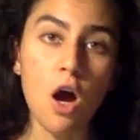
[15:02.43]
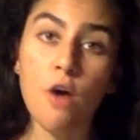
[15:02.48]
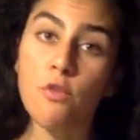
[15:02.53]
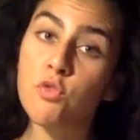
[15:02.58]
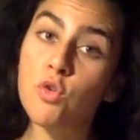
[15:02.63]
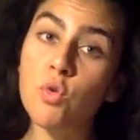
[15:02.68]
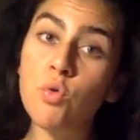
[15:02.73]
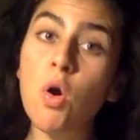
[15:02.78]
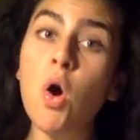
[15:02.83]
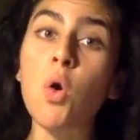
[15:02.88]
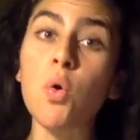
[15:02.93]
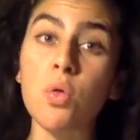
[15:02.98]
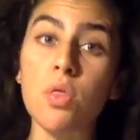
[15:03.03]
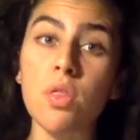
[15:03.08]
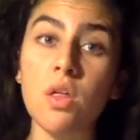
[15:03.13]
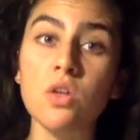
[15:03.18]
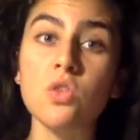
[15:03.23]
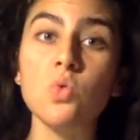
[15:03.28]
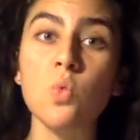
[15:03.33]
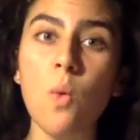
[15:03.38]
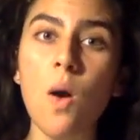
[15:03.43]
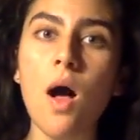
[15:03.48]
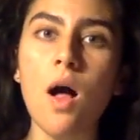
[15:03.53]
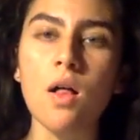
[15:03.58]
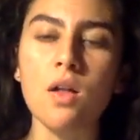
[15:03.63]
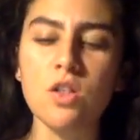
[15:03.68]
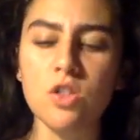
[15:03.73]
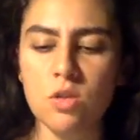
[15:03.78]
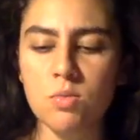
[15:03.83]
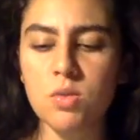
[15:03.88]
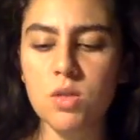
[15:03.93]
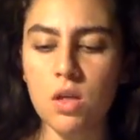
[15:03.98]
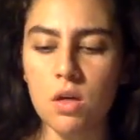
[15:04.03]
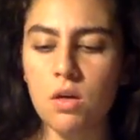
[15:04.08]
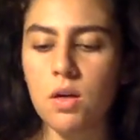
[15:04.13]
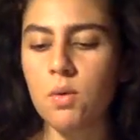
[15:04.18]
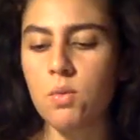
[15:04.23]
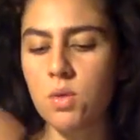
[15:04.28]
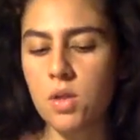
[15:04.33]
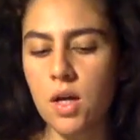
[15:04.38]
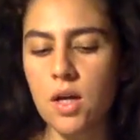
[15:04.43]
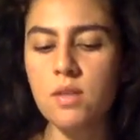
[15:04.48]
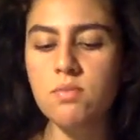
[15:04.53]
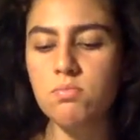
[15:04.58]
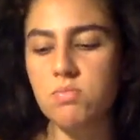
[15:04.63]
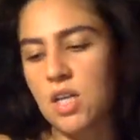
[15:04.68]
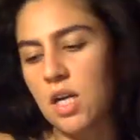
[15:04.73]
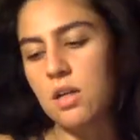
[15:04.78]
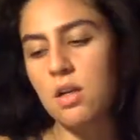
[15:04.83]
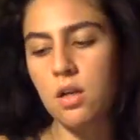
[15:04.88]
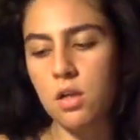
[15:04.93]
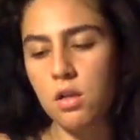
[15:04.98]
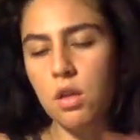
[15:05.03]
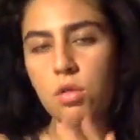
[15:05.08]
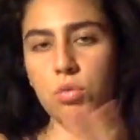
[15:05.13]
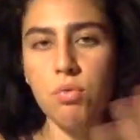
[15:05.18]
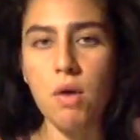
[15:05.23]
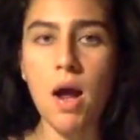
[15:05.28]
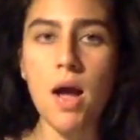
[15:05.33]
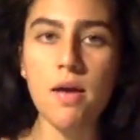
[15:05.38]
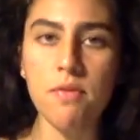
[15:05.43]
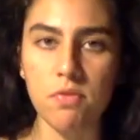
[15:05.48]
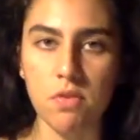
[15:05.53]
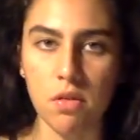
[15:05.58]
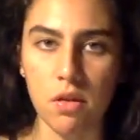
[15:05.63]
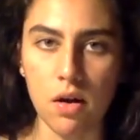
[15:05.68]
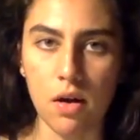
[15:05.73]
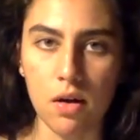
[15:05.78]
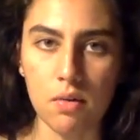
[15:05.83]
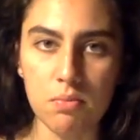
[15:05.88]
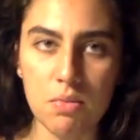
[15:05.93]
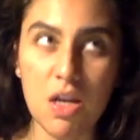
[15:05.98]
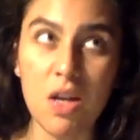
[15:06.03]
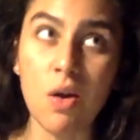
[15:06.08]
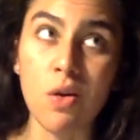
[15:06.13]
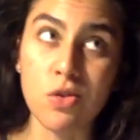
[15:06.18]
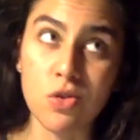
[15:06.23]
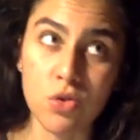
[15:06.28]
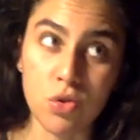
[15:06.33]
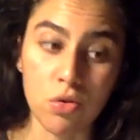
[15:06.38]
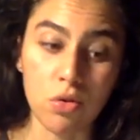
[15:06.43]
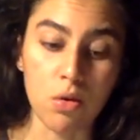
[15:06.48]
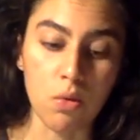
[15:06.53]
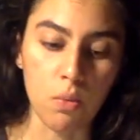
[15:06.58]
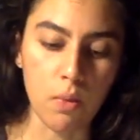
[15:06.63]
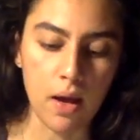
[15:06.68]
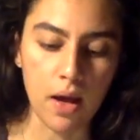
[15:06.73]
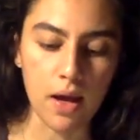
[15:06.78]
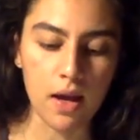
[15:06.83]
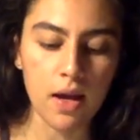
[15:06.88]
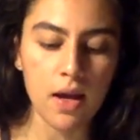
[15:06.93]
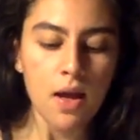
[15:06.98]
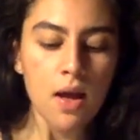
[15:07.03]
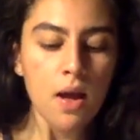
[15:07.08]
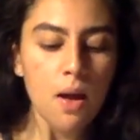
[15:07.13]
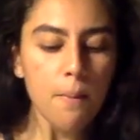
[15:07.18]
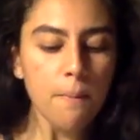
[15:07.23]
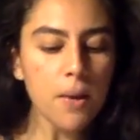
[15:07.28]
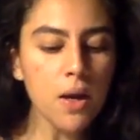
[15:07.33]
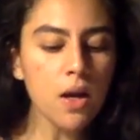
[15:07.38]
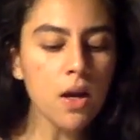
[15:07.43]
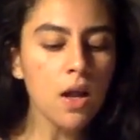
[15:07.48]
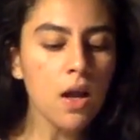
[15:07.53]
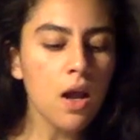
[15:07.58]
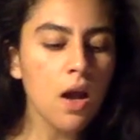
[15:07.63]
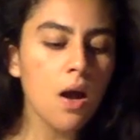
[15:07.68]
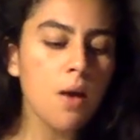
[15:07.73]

of growth as well. And it's almost like, well, I technically thrived there in a certain way. But